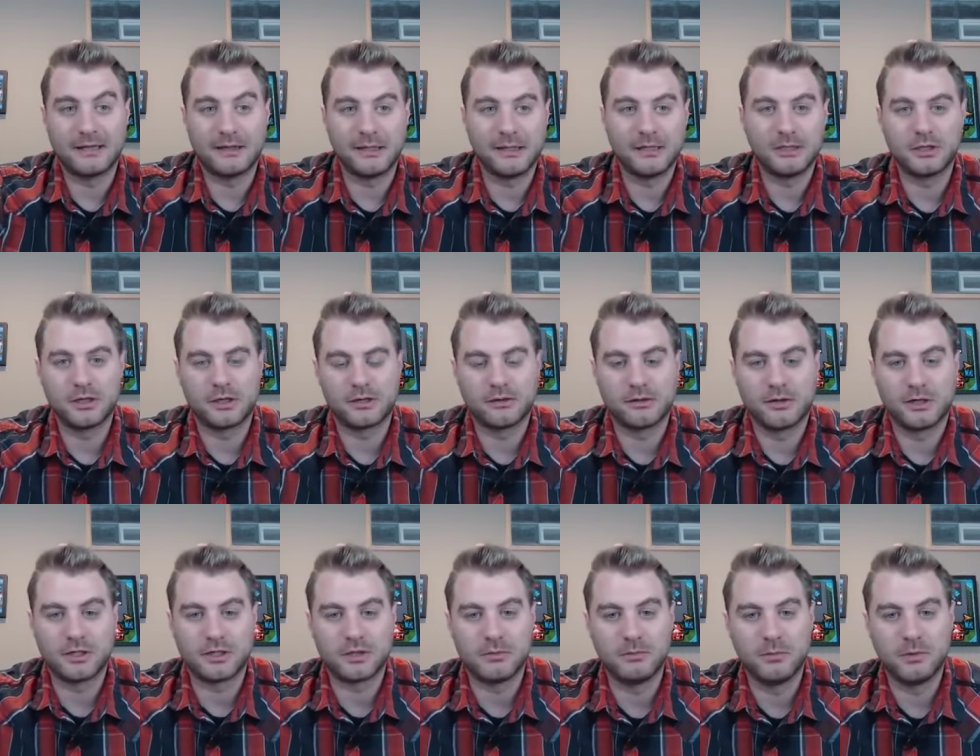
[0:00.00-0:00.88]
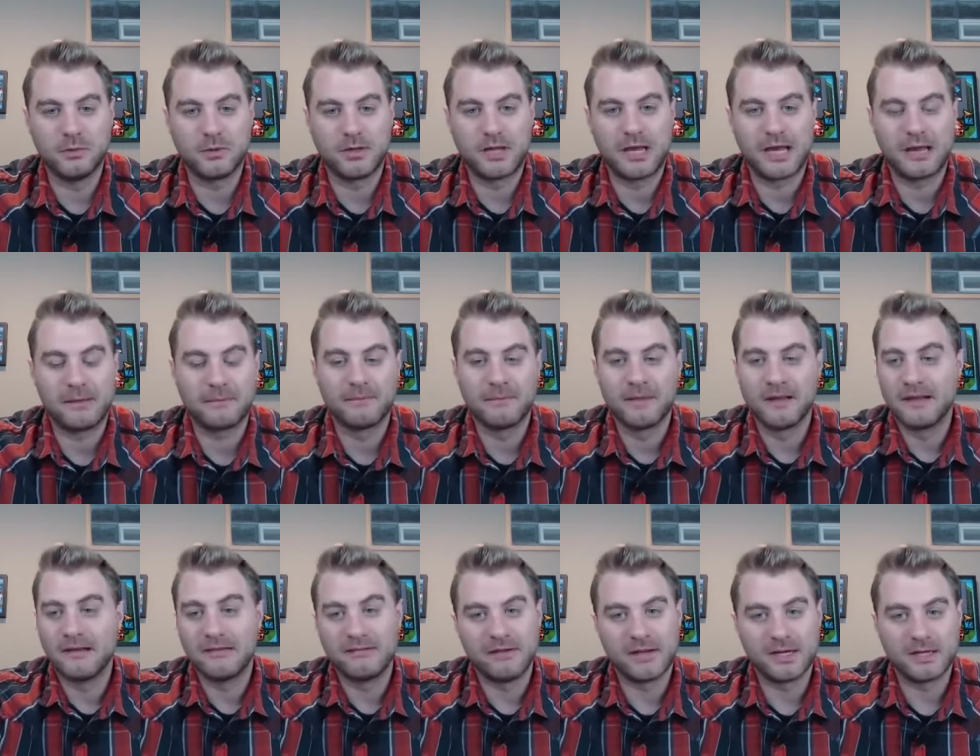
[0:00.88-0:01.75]
lead generation bootcamp
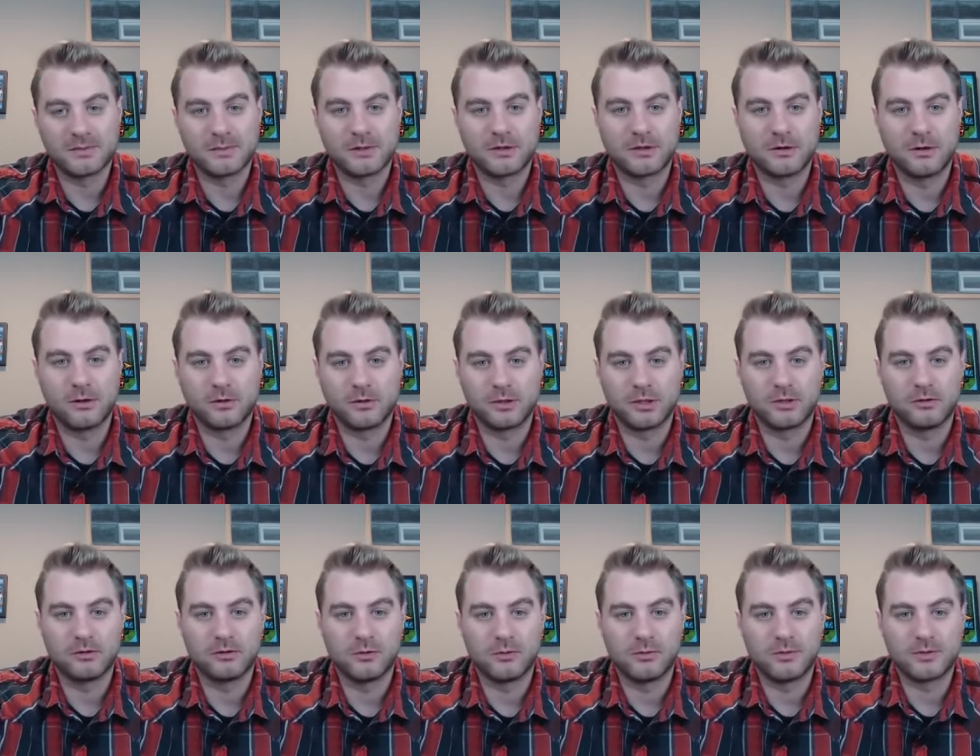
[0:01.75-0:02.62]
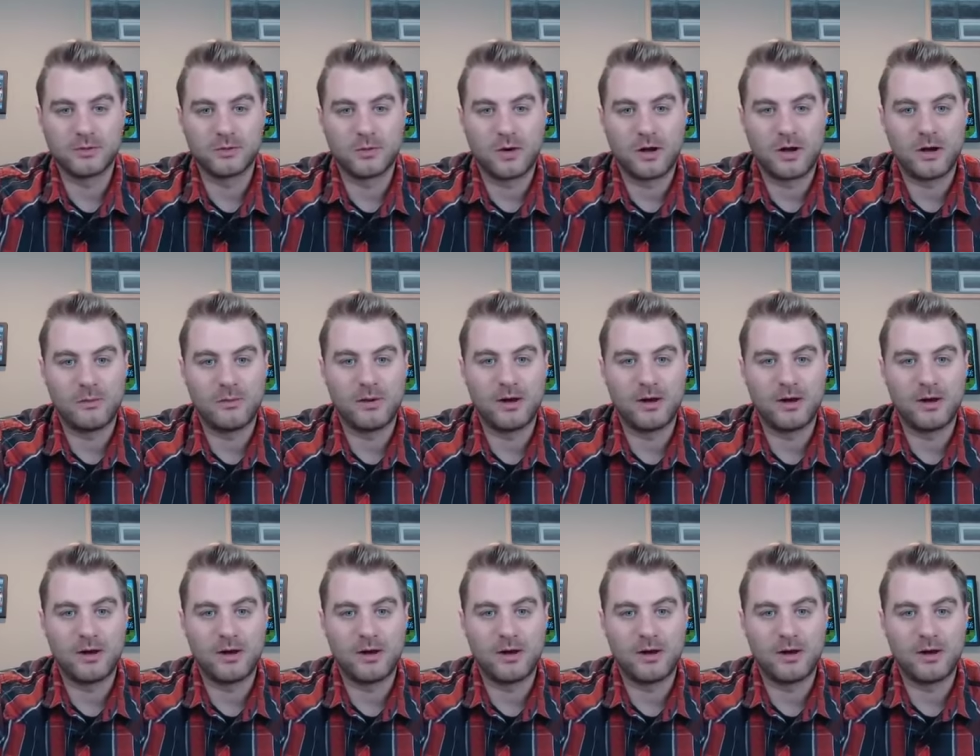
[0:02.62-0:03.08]
Facebook coaching group as well.